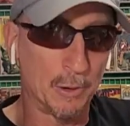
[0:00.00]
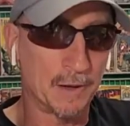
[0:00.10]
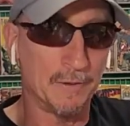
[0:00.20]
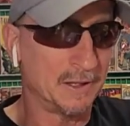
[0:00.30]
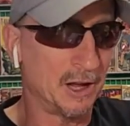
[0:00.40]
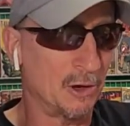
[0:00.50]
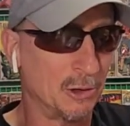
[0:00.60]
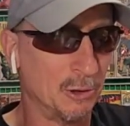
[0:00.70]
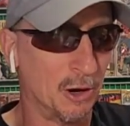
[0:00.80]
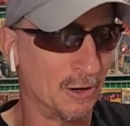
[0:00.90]
won't even tell
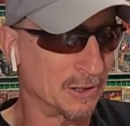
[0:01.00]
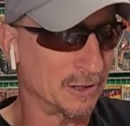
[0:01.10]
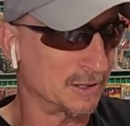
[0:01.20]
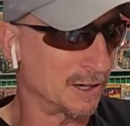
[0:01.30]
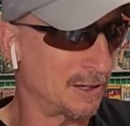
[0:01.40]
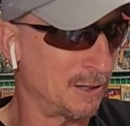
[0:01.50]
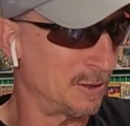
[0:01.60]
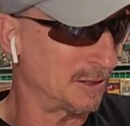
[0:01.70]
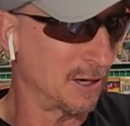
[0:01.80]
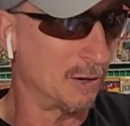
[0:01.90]
you who the artist is on here
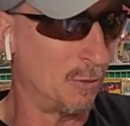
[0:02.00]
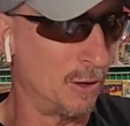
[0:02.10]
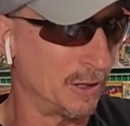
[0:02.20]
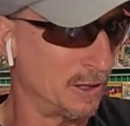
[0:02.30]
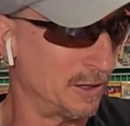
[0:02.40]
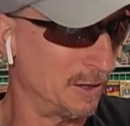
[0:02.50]
because they don't want you